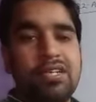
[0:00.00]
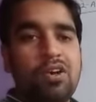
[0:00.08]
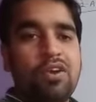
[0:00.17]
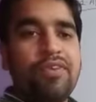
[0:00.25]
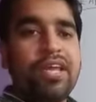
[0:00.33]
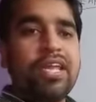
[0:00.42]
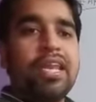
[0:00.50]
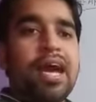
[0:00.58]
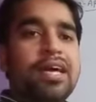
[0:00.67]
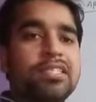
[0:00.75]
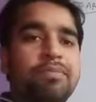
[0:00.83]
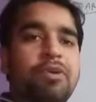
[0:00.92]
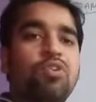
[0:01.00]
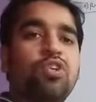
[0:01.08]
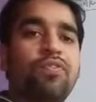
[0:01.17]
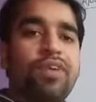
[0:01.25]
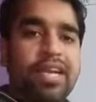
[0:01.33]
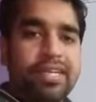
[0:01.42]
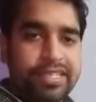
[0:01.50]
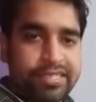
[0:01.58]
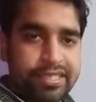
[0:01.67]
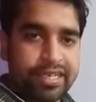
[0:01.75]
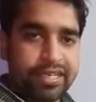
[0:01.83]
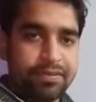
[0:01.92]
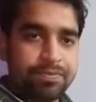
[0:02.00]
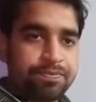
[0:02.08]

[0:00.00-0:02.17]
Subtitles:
or very large amount of electricity.